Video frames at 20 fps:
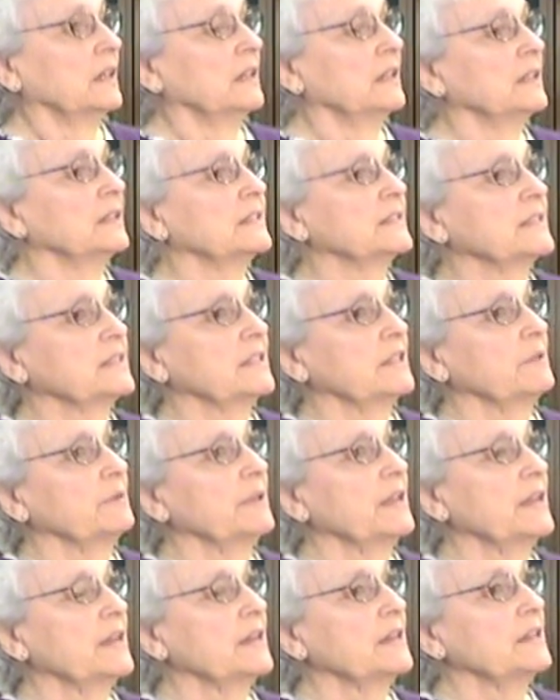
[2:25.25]
Let's see,
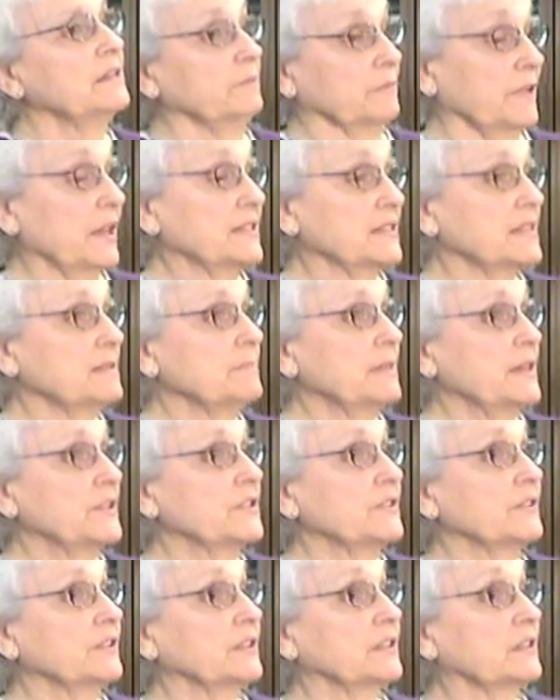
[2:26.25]
we had, as I
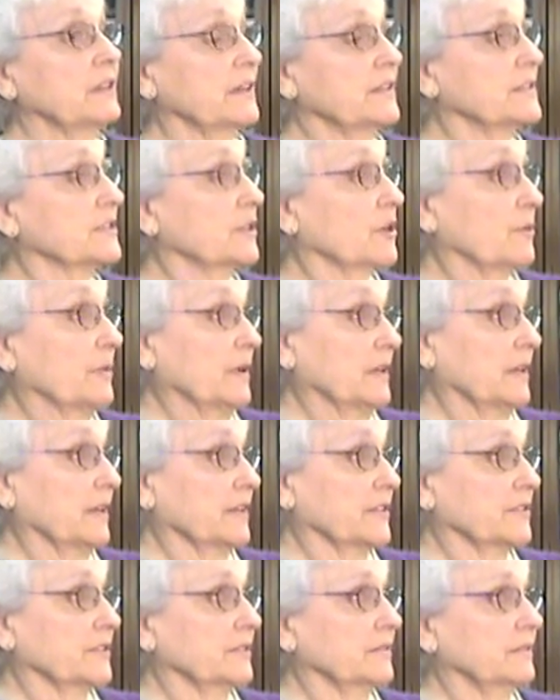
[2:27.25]
mentioned, the kaleidoscope
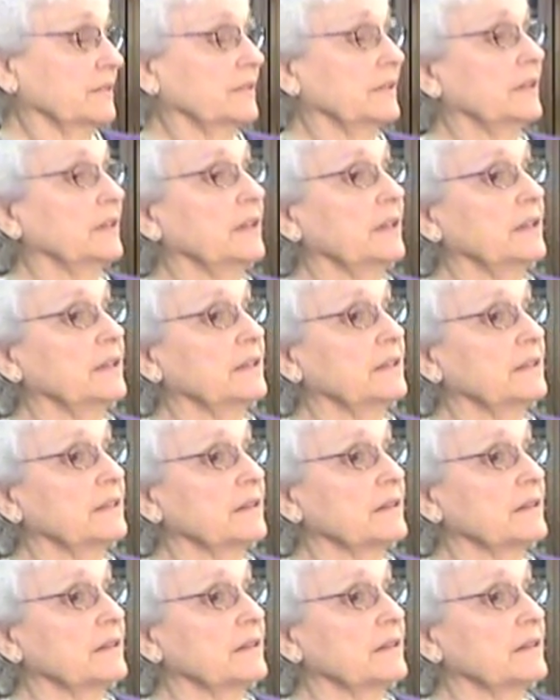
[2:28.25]
collection, and